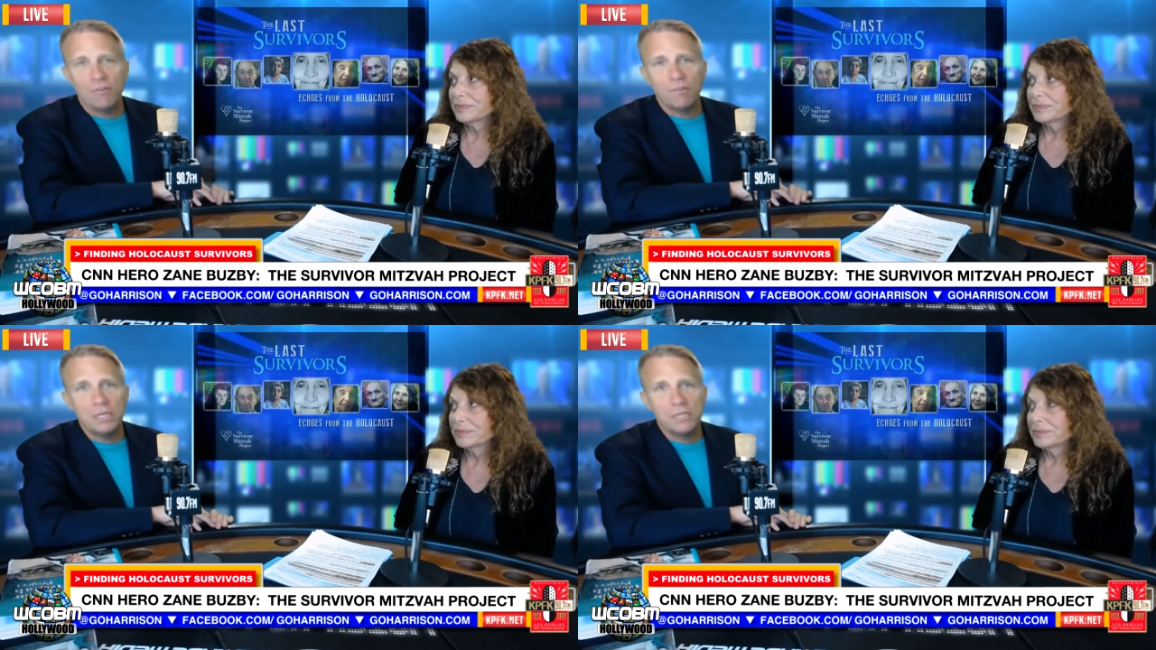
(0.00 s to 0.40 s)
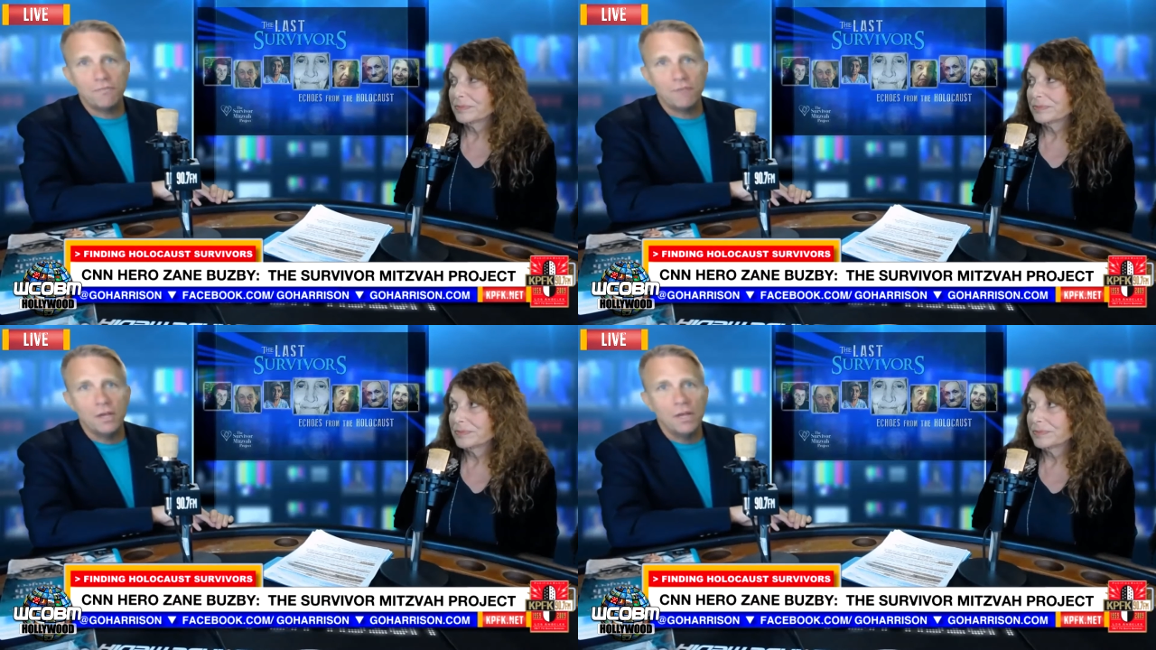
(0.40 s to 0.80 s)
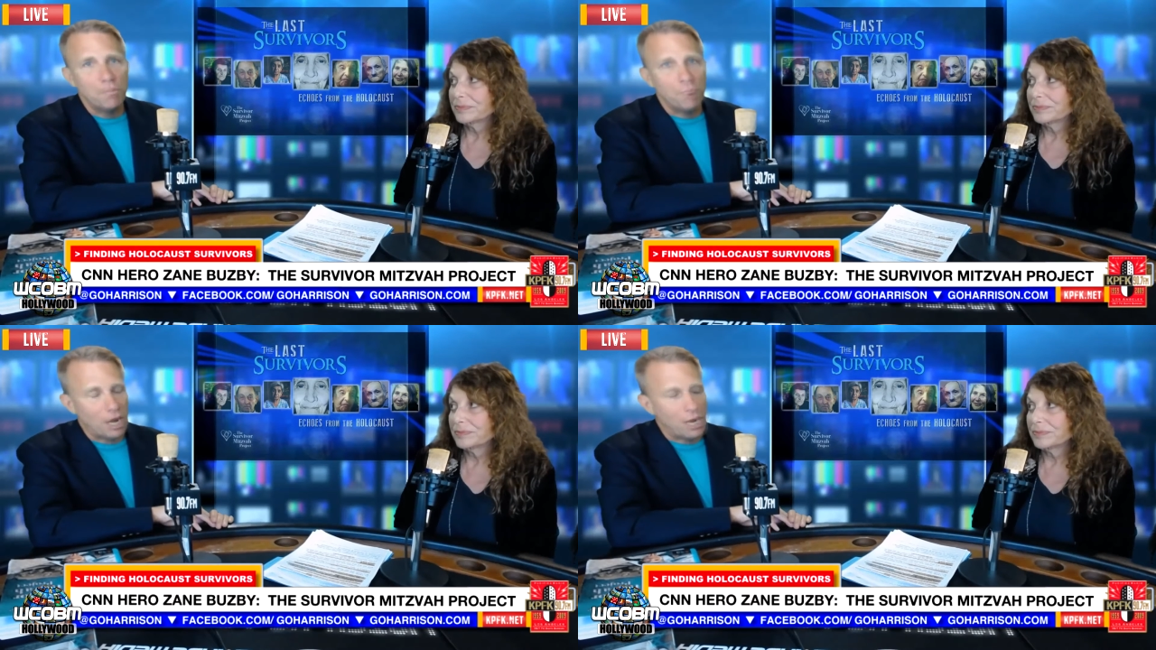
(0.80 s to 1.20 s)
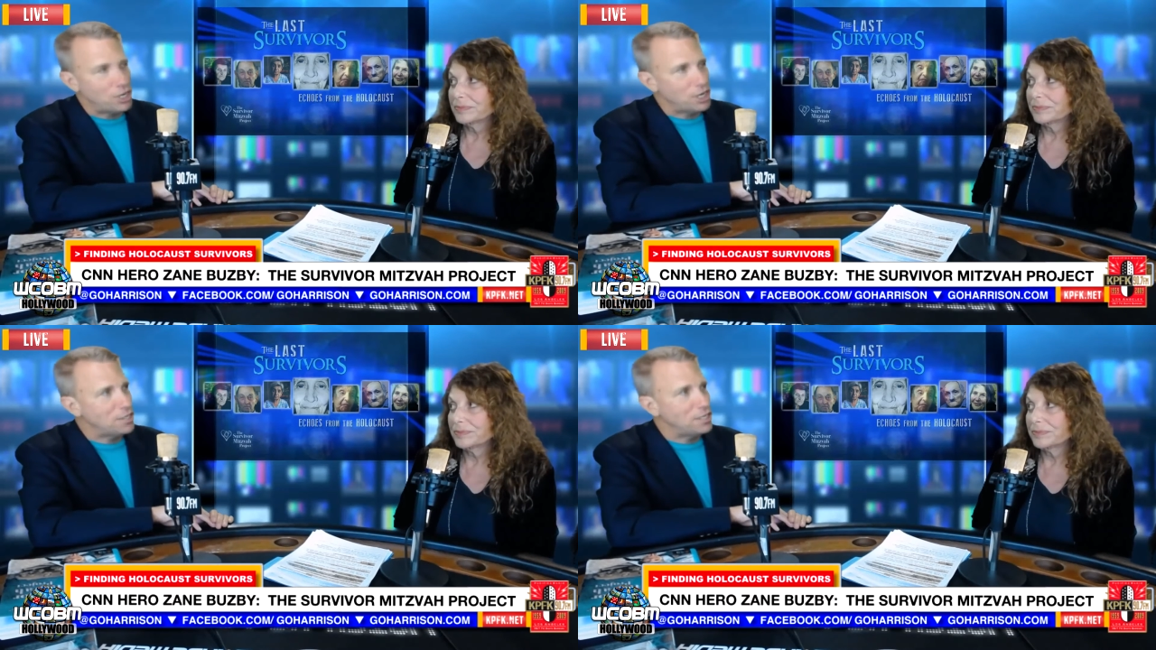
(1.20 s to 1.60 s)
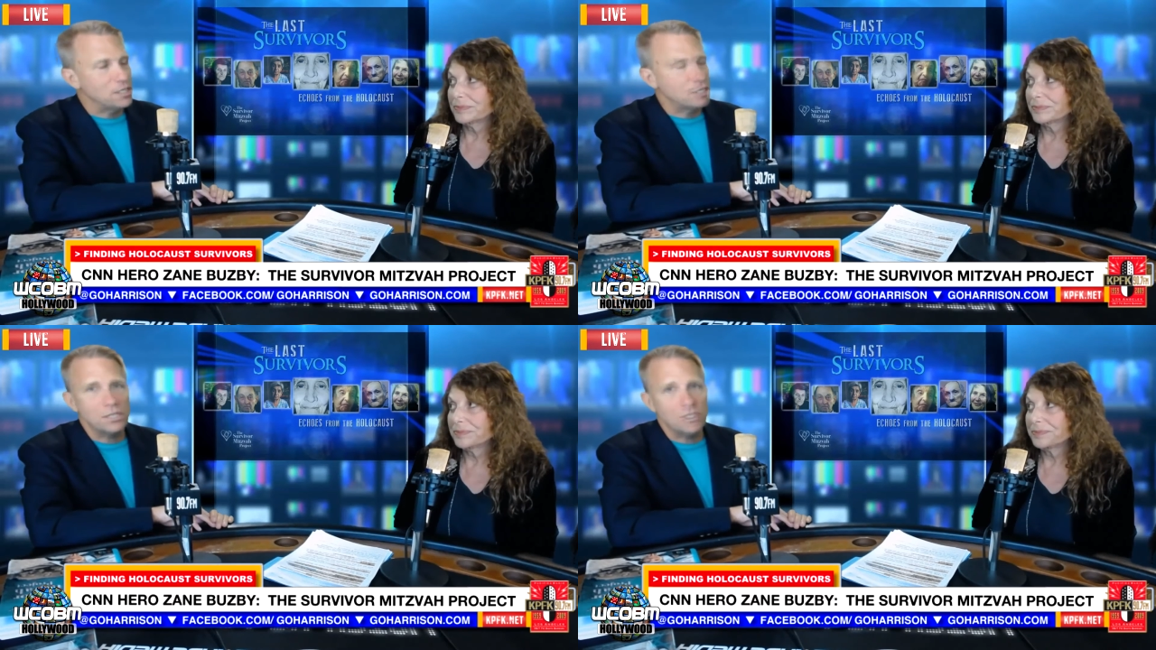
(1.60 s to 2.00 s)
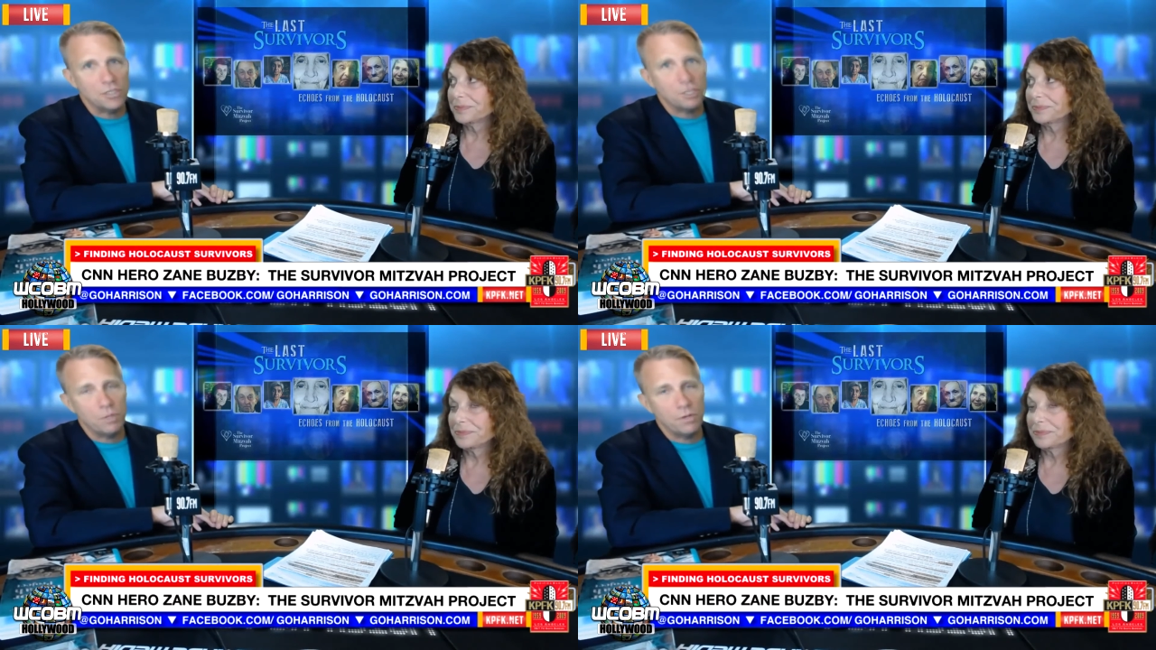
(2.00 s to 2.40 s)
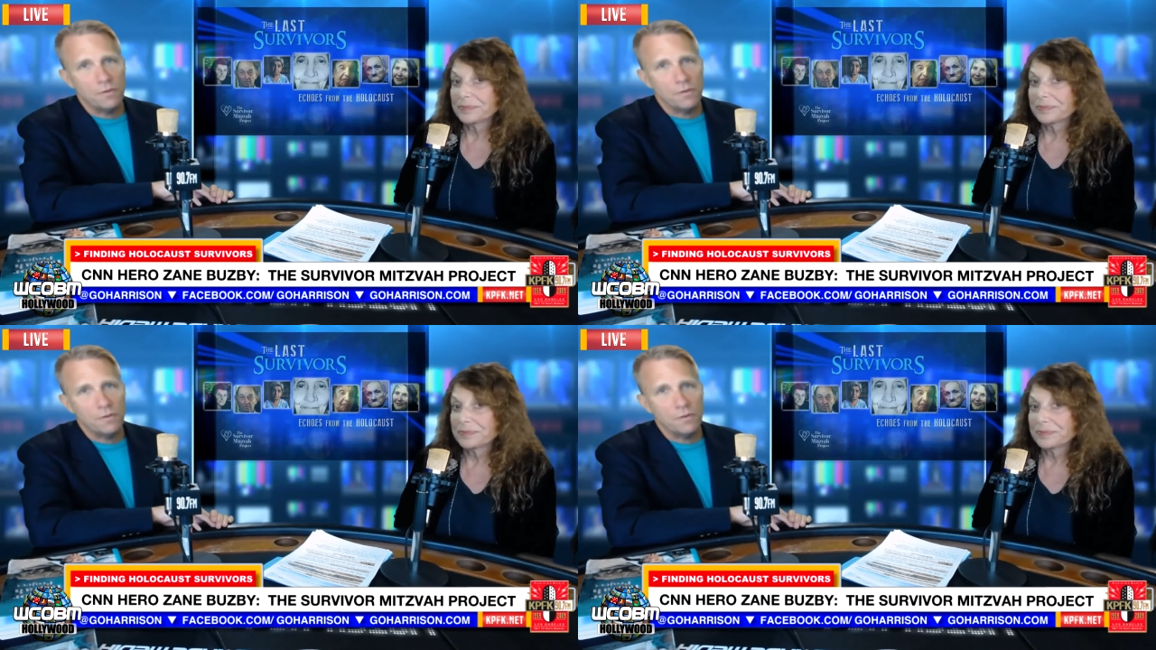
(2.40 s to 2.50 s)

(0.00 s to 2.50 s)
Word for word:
Speaker 1: Mitzvah project in such a beautiful